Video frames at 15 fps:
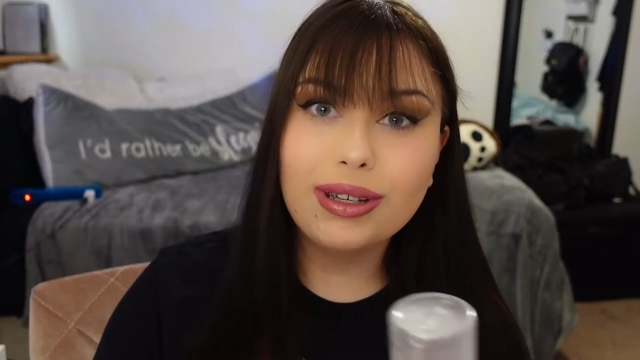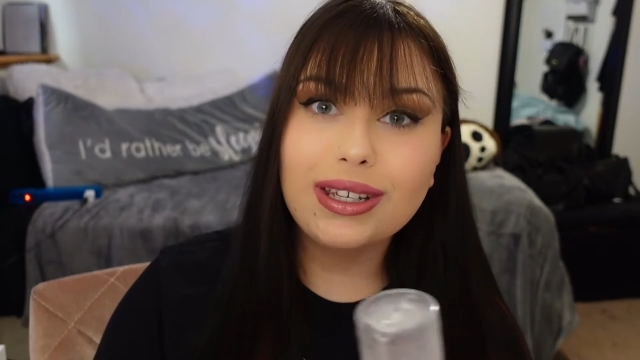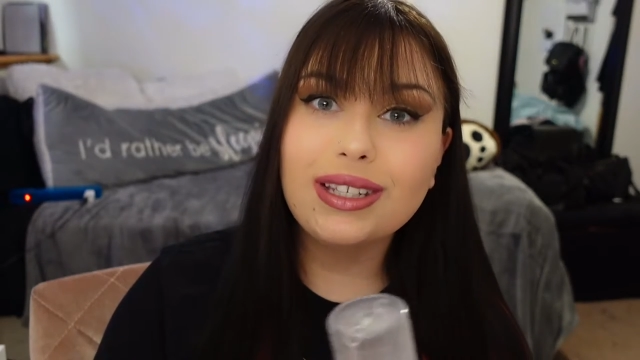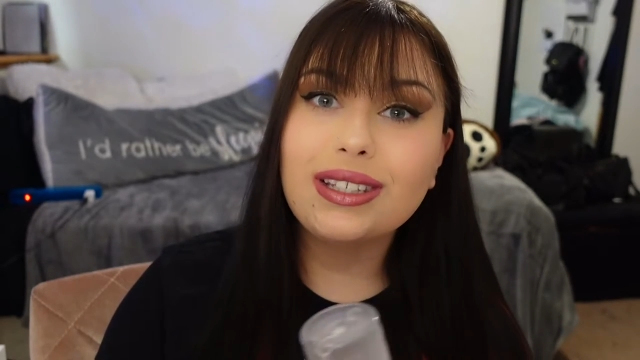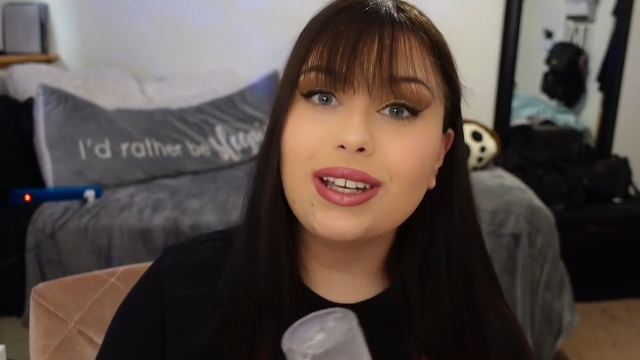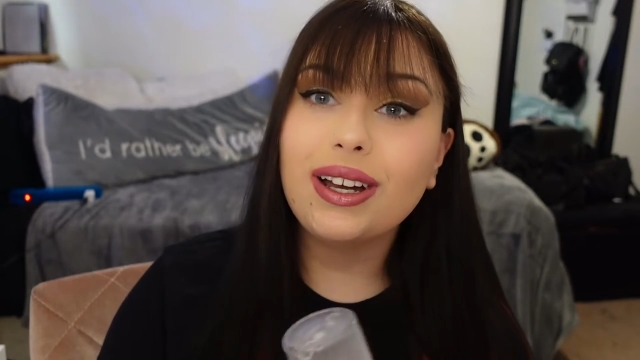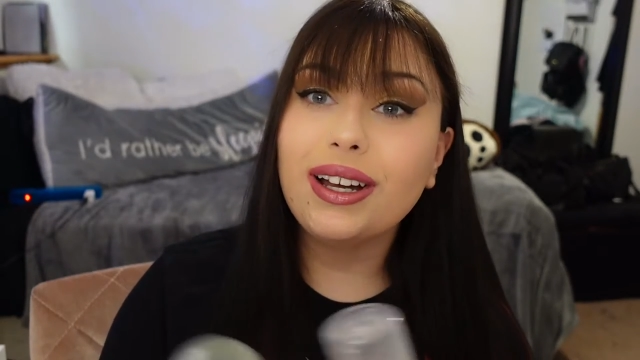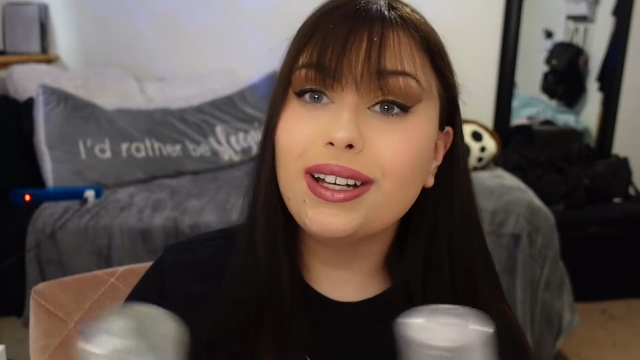
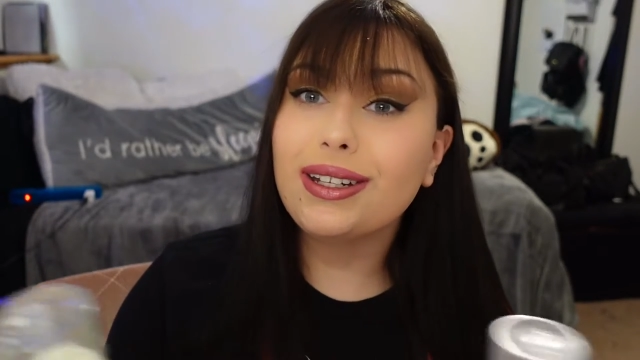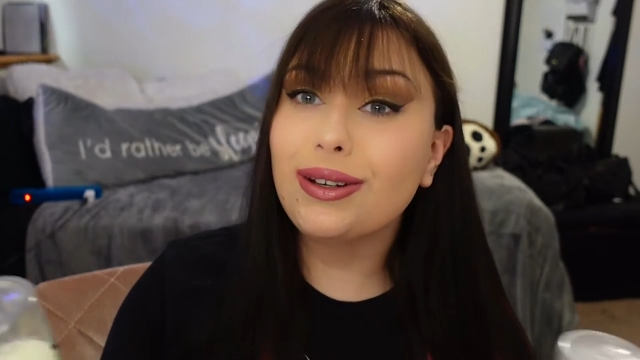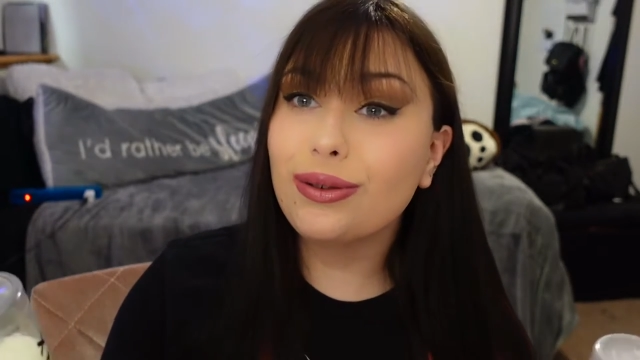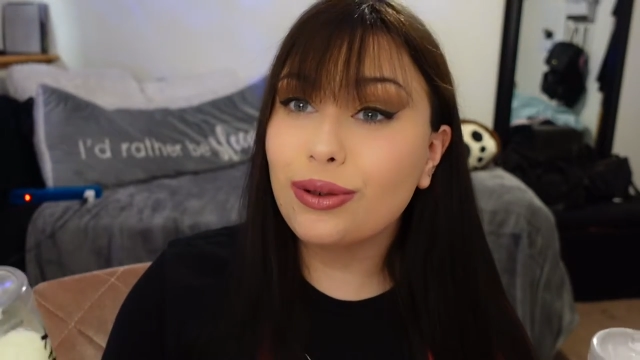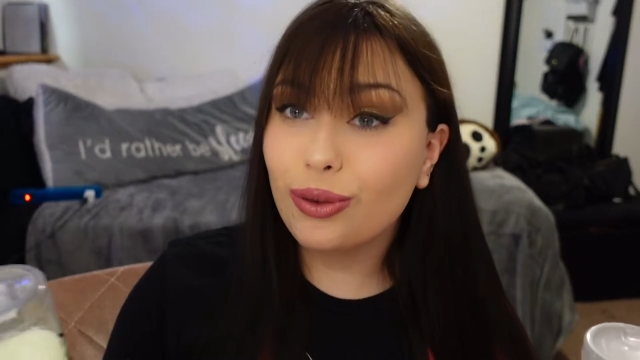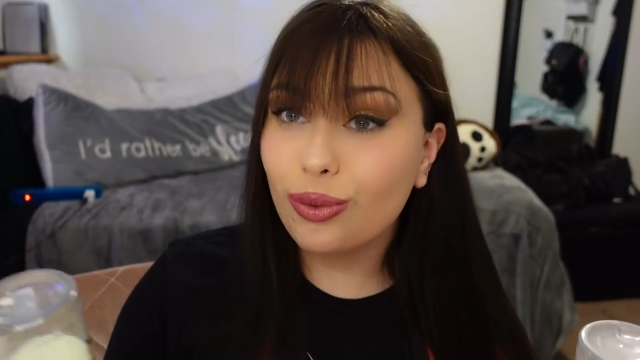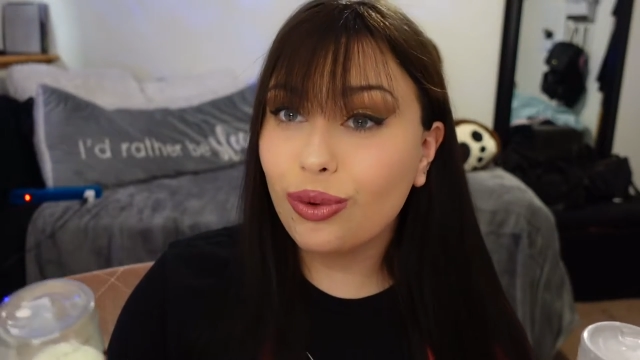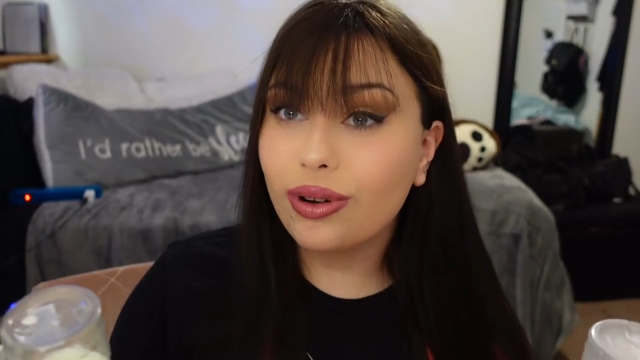because I
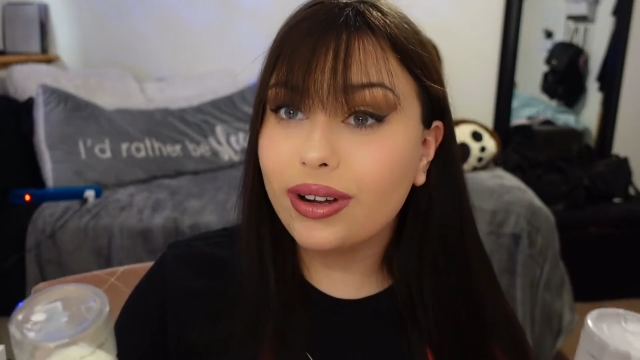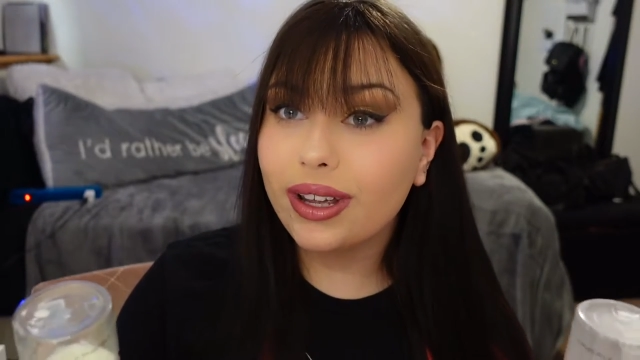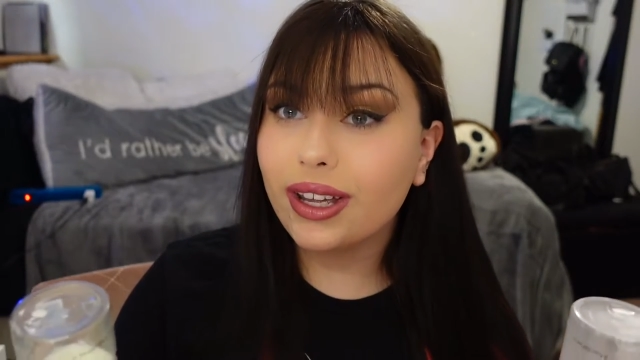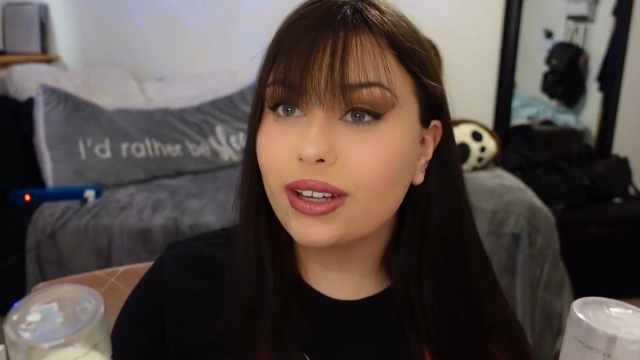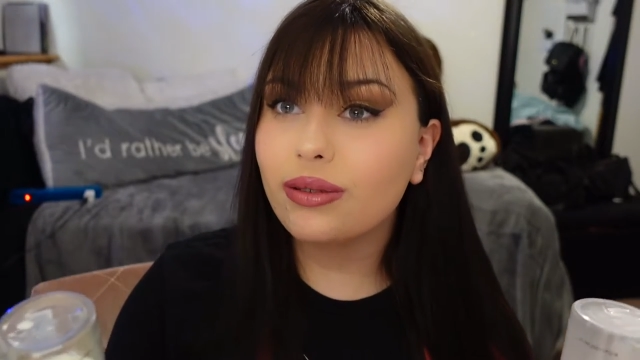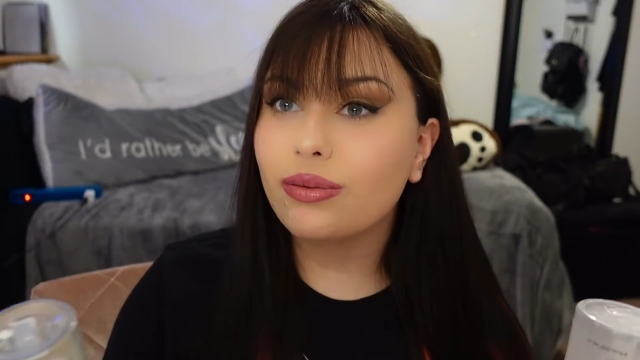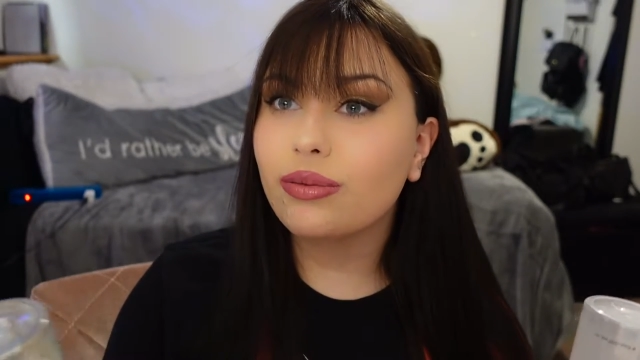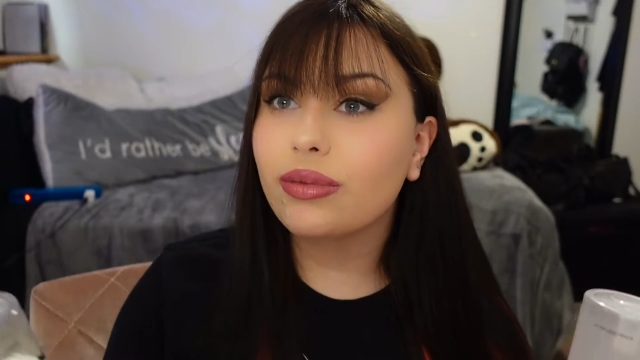don't want
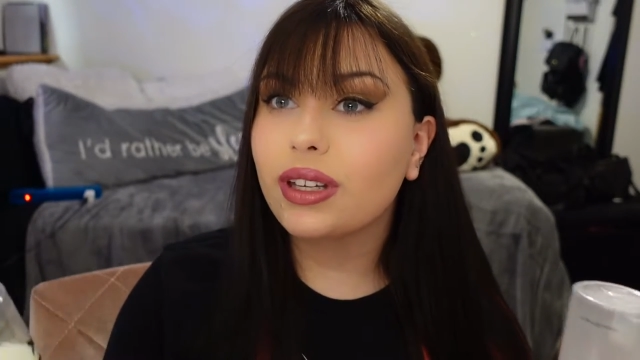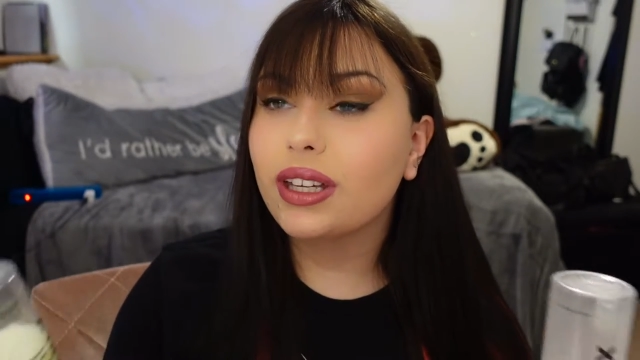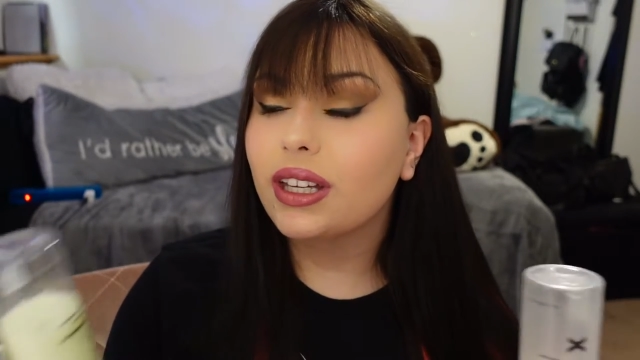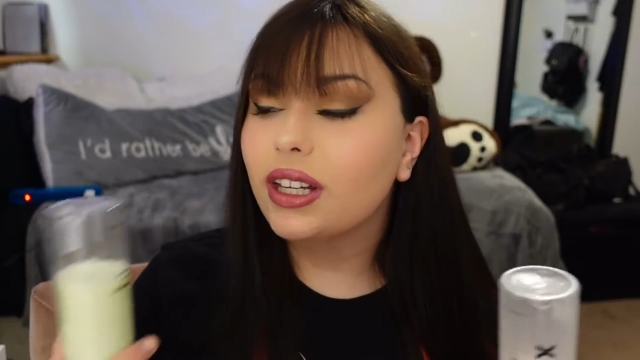him